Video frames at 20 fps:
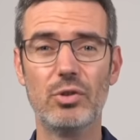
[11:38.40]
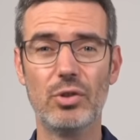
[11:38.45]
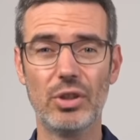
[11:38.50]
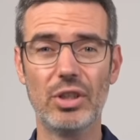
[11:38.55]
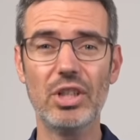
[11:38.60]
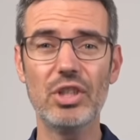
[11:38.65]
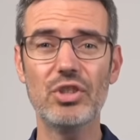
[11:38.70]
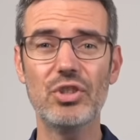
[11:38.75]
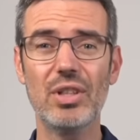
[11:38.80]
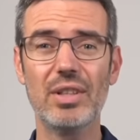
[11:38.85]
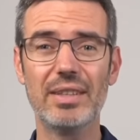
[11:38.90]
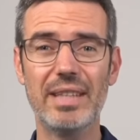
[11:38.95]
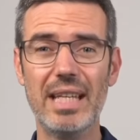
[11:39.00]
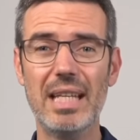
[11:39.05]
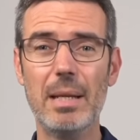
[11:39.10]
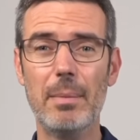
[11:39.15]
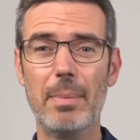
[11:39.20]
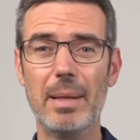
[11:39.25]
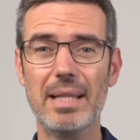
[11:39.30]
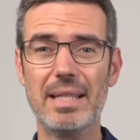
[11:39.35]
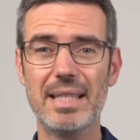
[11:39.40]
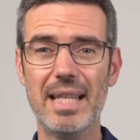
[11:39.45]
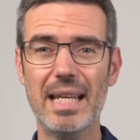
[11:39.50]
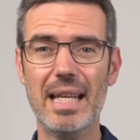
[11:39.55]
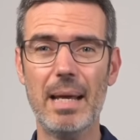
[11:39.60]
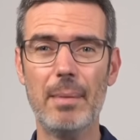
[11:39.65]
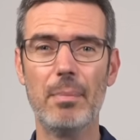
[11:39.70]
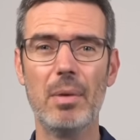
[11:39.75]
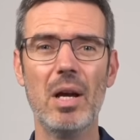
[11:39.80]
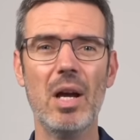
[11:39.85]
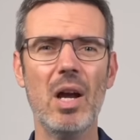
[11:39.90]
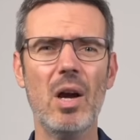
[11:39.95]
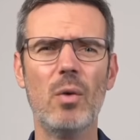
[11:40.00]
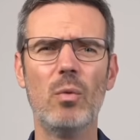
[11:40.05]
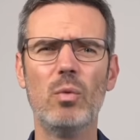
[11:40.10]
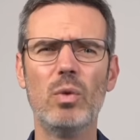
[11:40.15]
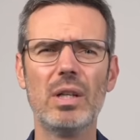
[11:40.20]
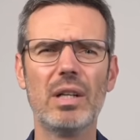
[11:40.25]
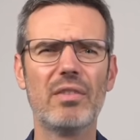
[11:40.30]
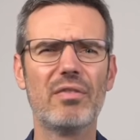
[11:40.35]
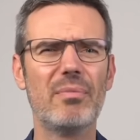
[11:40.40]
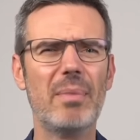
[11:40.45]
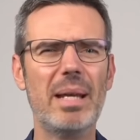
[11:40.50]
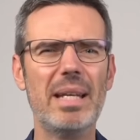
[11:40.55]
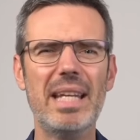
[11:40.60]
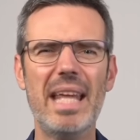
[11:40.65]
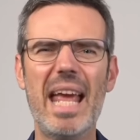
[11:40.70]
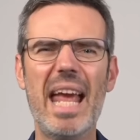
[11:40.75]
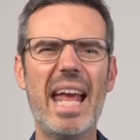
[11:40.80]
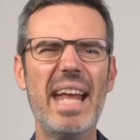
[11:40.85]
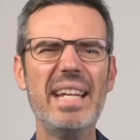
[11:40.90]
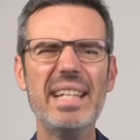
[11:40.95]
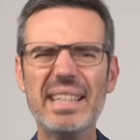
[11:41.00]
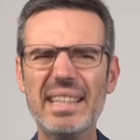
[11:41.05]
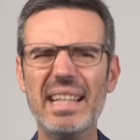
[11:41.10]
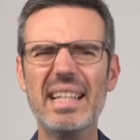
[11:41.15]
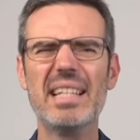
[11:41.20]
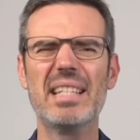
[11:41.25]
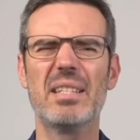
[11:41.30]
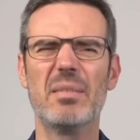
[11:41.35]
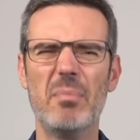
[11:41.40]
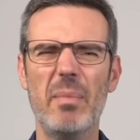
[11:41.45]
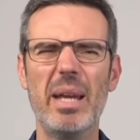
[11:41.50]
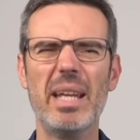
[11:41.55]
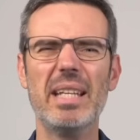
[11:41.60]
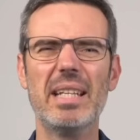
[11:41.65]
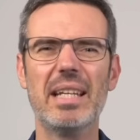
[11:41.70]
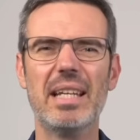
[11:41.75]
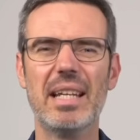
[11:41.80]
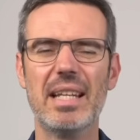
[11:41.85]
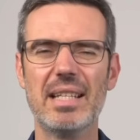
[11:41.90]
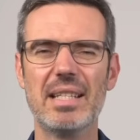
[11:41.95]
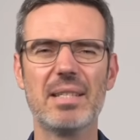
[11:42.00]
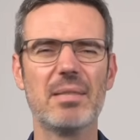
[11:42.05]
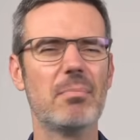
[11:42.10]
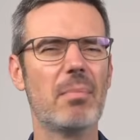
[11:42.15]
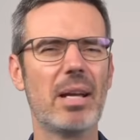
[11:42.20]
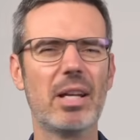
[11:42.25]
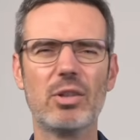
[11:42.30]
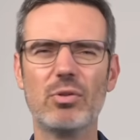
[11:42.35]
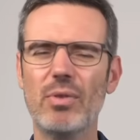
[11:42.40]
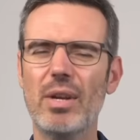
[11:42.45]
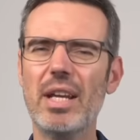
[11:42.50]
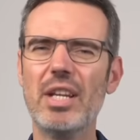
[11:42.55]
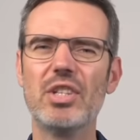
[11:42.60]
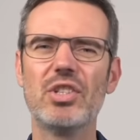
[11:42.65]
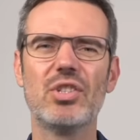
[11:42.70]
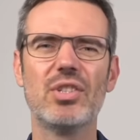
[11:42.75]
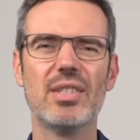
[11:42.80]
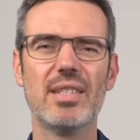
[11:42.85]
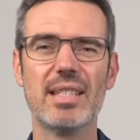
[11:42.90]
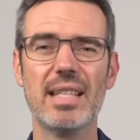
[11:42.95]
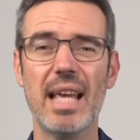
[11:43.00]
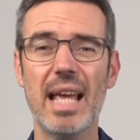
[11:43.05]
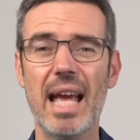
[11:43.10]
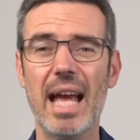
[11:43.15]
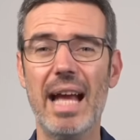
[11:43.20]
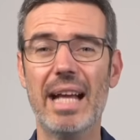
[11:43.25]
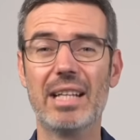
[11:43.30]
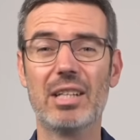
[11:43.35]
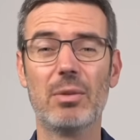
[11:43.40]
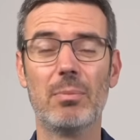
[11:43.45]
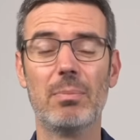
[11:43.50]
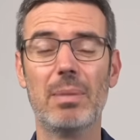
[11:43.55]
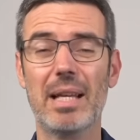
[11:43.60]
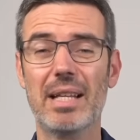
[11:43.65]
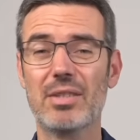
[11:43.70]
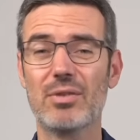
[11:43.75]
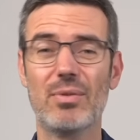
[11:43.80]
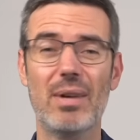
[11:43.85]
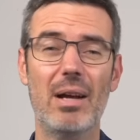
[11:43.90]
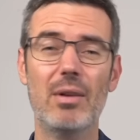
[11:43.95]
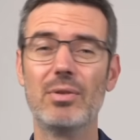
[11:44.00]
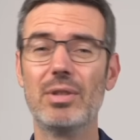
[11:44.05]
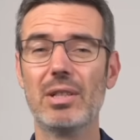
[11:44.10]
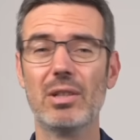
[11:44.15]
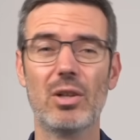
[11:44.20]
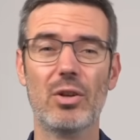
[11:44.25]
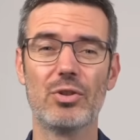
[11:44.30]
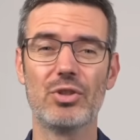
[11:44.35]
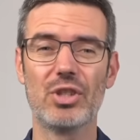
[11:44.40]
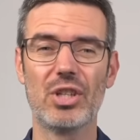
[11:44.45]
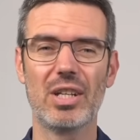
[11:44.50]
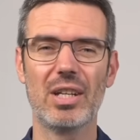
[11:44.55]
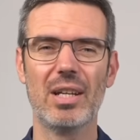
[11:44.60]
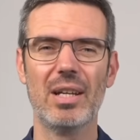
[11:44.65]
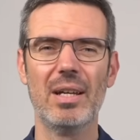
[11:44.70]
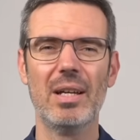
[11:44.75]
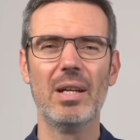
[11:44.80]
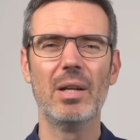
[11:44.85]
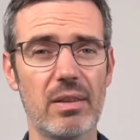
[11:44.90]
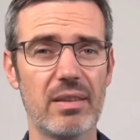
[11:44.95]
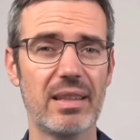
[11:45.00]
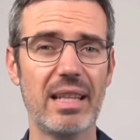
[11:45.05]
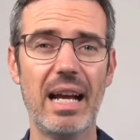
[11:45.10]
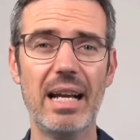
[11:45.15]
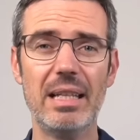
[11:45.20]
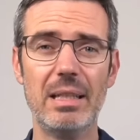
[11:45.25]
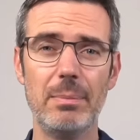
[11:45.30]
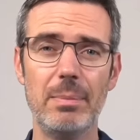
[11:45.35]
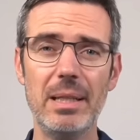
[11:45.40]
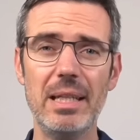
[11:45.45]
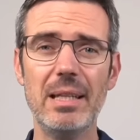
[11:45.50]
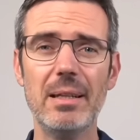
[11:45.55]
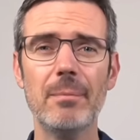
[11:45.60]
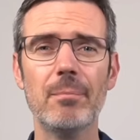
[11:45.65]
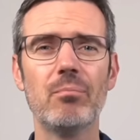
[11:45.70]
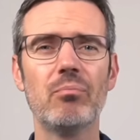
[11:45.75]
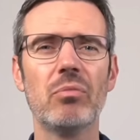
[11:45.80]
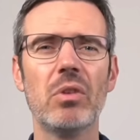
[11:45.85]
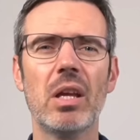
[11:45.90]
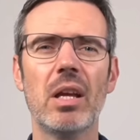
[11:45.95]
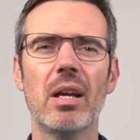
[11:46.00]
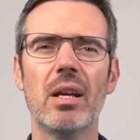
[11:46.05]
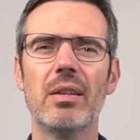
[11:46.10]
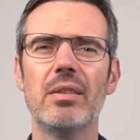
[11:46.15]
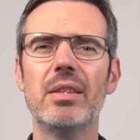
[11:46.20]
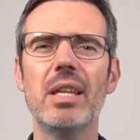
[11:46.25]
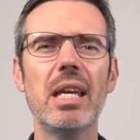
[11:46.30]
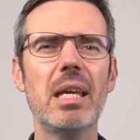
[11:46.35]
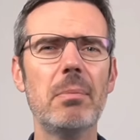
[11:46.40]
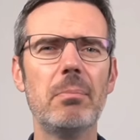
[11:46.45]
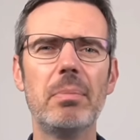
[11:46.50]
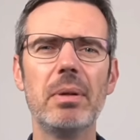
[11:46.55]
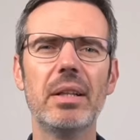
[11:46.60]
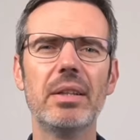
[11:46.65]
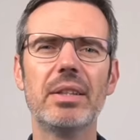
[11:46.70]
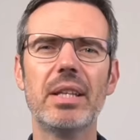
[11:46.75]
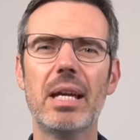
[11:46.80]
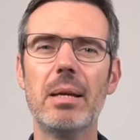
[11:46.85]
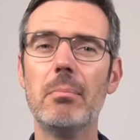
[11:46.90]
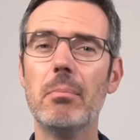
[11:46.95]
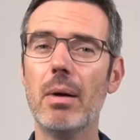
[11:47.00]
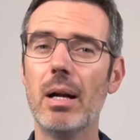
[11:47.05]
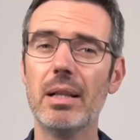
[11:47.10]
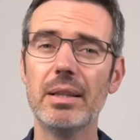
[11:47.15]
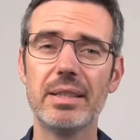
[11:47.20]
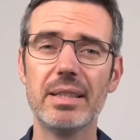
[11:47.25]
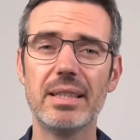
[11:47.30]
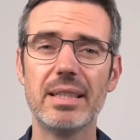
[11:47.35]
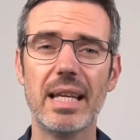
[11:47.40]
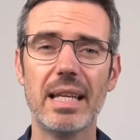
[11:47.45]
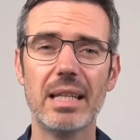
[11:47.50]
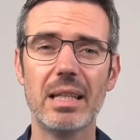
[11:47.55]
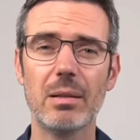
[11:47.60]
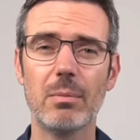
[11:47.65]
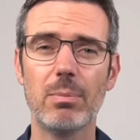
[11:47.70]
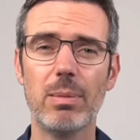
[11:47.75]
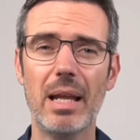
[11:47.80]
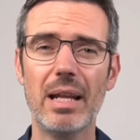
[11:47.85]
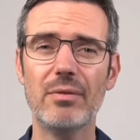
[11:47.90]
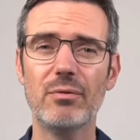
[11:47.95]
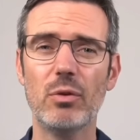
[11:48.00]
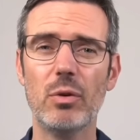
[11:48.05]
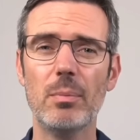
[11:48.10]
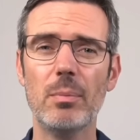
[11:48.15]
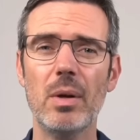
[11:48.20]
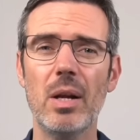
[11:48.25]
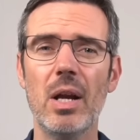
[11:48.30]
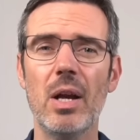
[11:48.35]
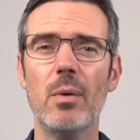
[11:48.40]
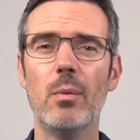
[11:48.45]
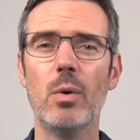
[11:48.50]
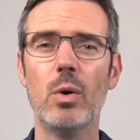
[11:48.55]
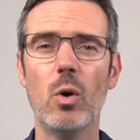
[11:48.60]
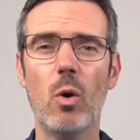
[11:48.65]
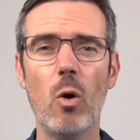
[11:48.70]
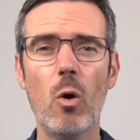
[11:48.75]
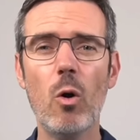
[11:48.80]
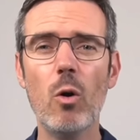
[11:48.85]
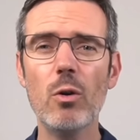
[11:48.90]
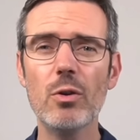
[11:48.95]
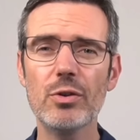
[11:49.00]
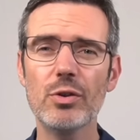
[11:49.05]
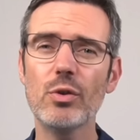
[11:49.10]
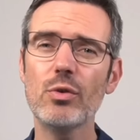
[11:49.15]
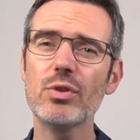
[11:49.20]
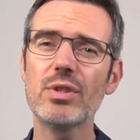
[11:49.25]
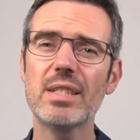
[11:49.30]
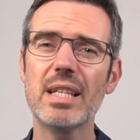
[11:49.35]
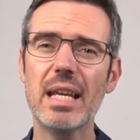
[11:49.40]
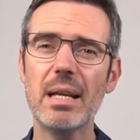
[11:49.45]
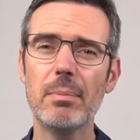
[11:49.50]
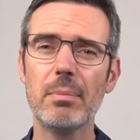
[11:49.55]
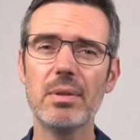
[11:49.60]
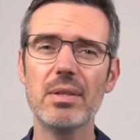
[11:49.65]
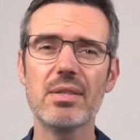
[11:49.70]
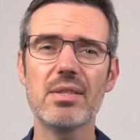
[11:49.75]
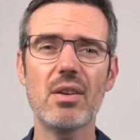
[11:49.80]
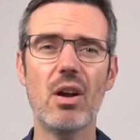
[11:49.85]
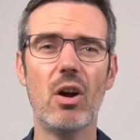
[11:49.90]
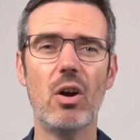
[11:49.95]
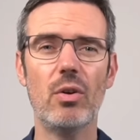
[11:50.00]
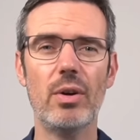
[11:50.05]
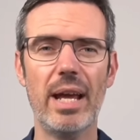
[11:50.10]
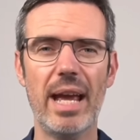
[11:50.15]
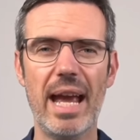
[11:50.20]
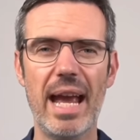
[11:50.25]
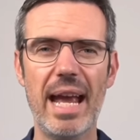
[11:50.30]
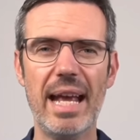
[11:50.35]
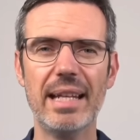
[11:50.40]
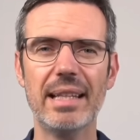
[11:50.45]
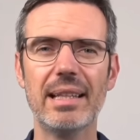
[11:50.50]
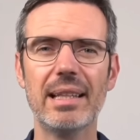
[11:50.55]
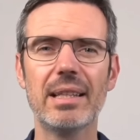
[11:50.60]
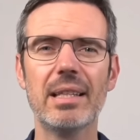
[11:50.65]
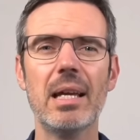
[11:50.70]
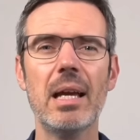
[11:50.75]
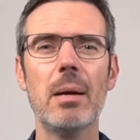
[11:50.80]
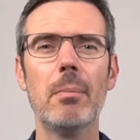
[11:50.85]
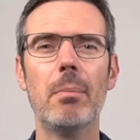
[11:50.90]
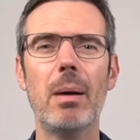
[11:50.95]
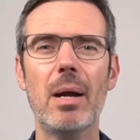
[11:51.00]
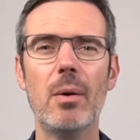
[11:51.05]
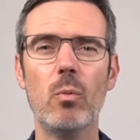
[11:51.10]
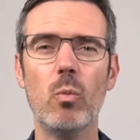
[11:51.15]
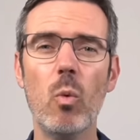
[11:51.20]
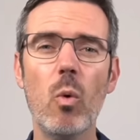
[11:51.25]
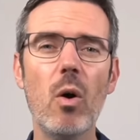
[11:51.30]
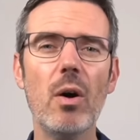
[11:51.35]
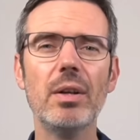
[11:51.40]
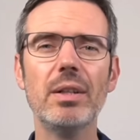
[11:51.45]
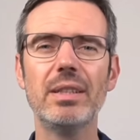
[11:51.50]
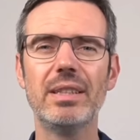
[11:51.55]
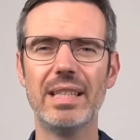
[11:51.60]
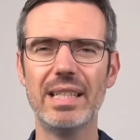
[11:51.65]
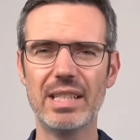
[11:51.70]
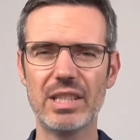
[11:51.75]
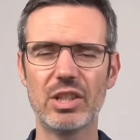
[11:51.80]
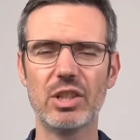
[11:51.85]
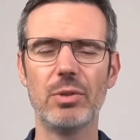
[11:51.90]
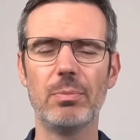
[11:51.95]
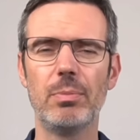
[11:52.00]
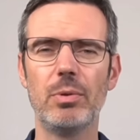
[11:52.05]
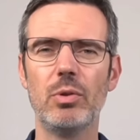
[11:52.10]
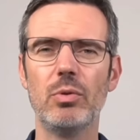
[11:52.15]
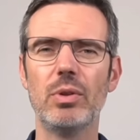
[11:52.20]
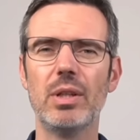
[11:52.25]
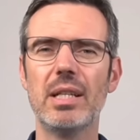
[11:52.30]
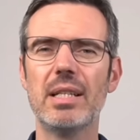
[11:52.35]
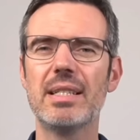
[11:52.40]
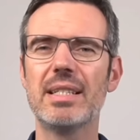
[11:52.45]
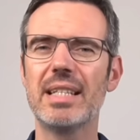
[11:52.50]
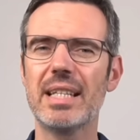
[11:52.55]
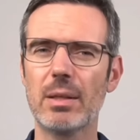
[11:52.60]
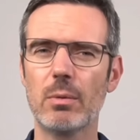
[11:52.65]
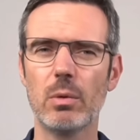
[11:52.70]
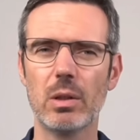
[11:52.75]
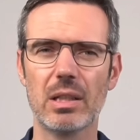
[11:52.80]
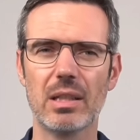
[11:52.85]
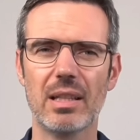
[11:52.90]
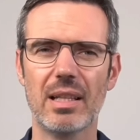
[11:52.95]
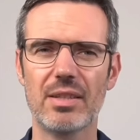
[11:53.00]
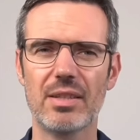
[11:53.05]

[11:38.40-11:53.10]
traditional database setup would have meant endless maintenance, migrations, and complex routing logic. With TiDB, they built a multi-tenant platform where all those tables are handled by one distributed SQL